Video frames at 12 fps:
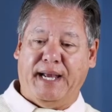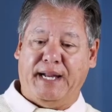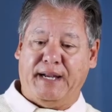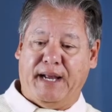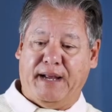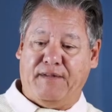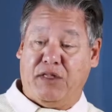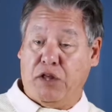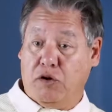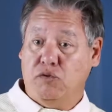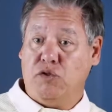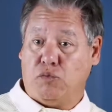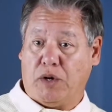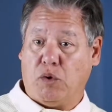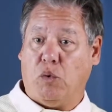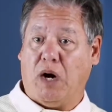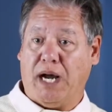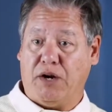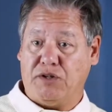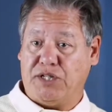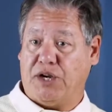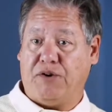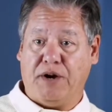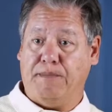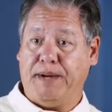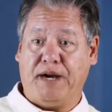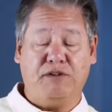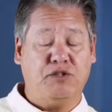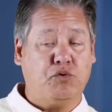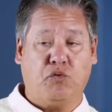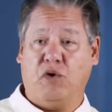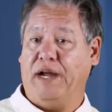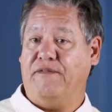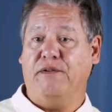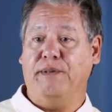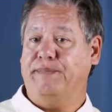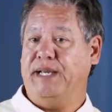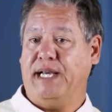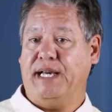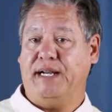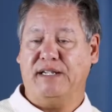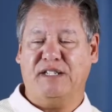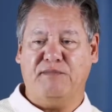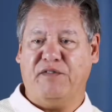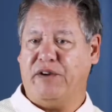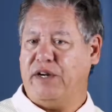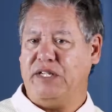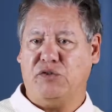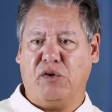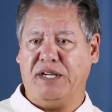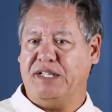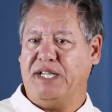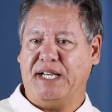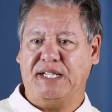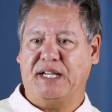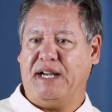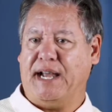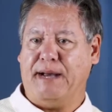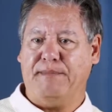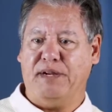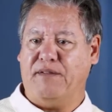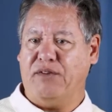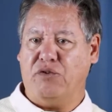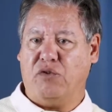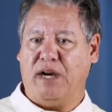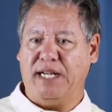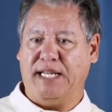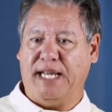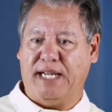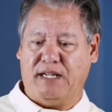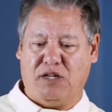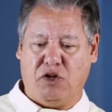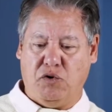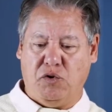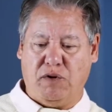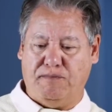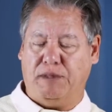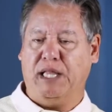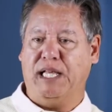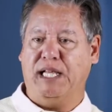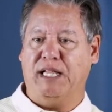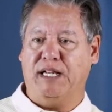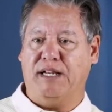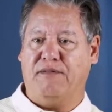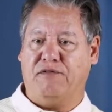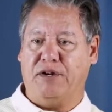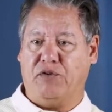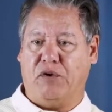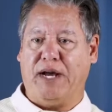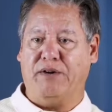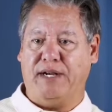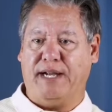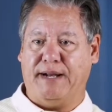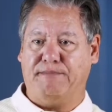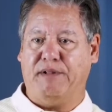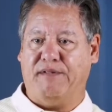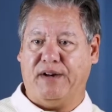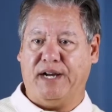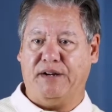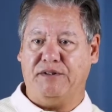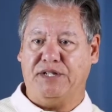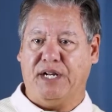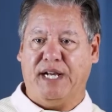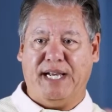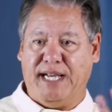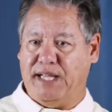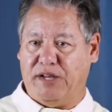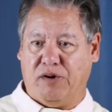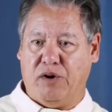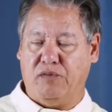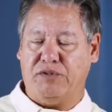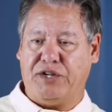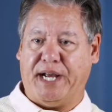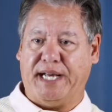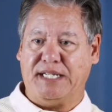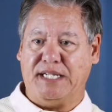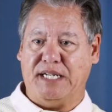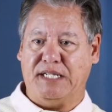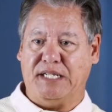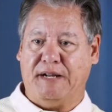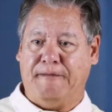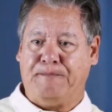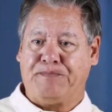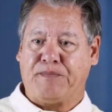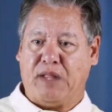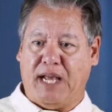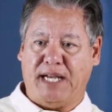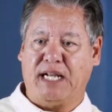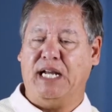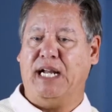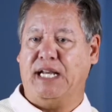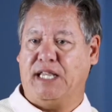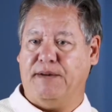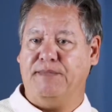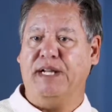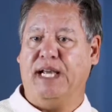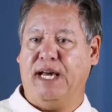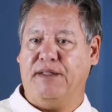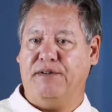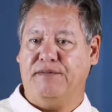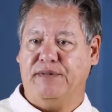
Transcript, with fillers: and, and those require stereo pairs right from the beginning. Some very strange things can happen if you try and take two completely different grounded amplifiers in their own chassis and connect them together.